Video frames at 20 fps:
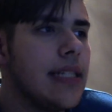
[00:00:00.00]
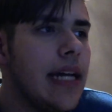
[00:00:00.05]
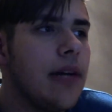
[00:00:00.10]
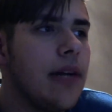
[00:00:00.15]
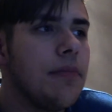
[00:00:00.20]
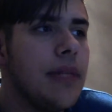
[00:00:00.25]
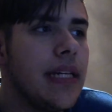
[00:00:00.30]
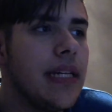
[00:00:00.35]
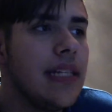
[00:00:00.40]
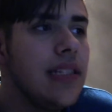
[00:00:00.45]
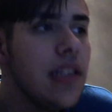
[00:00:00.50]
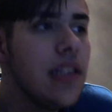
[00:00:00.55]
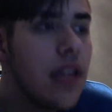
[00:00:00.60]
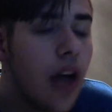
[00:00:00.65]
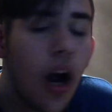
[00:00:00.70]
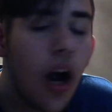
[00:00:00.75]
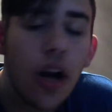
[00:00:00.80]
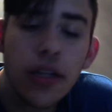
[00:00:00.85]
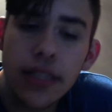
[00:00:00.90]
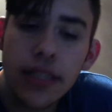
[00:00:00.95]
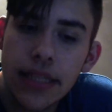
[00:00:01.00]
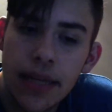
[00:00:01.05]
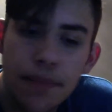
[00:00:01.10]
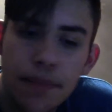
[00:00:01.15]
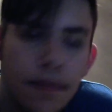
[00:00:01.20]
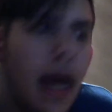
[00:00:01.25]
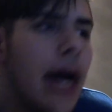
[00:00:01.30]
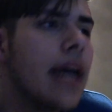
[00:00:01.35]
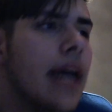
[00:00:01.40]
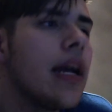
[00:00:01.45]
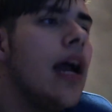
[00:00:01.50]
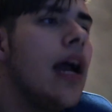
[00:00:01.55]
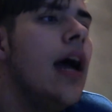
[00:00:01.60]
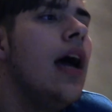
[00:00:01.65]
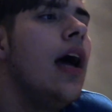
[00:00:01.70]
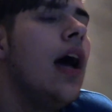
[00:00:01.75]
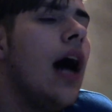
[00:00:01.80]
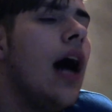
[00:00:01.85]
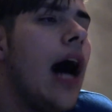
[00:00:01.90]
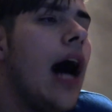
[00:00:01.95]
Now, because of the car setback,
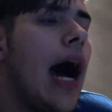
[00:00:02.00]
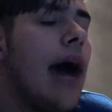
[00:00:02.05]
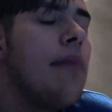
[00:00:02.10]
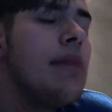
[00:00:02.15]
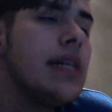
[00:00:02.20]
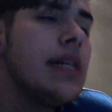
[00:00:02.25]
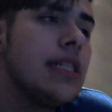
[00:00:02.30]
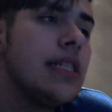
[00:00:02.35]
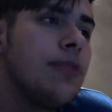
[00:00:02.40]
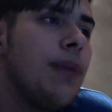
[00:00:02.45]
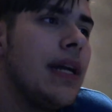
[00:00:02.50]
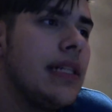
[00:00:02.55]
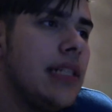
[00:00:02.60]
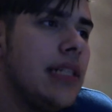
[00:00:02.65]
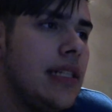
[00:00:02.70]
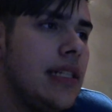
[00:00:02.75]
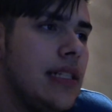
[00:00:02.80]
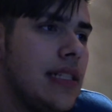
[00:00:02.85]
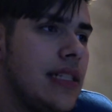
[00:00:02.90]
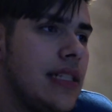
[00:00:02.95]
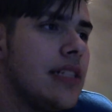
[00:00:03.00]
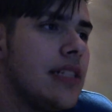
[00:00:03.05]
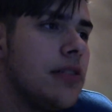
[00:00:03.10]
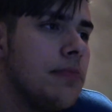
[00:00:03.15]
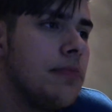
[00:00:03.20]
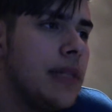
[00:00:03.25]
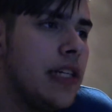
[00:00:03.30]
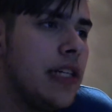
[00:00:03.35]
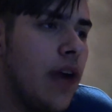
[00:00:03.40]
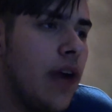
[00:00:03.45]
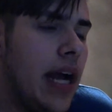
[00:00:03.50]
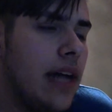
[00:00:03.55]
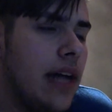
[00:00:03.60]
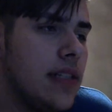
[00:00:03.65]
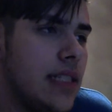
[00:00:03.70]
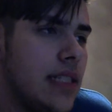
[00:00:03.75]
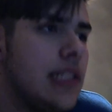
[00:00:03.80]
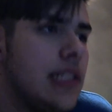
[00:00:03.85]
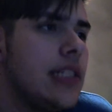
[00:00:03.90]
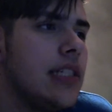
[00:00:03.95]
I'm expecting to still be
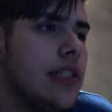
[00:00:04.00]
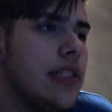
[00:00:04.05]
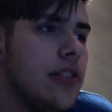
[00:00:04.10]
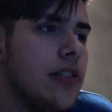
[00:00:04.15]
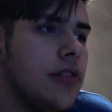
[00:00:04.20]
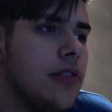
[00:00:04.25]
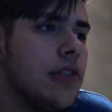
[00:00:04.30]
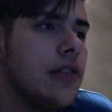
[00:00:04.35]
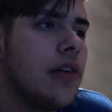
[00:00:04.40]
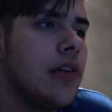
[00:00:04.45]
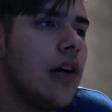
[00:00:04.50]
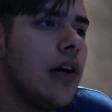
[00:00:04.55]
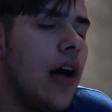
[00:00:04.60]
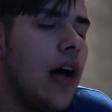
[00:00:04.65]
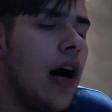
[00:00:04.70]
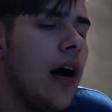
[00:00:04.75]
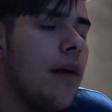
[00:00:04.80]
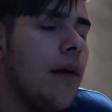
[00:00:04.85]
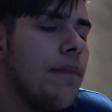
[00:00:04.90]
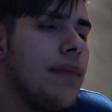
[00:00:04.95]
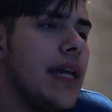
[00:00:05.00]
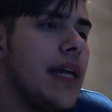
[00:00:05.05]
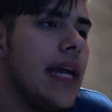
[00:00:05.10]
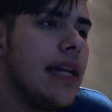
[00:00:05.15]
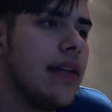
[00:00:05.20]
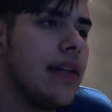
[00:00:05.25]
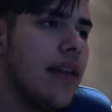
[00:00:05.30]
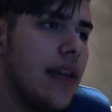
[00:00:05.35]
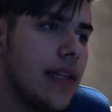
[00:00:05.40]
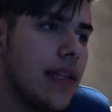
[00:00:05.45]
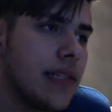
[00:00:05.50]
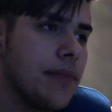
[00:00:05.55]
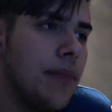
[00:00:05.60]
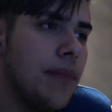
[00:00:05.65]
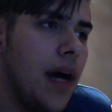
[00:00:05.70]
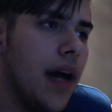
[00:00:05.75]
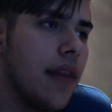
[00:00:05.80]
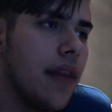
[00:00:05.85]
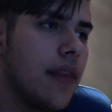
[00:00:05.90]
grounded till um, the end of this month.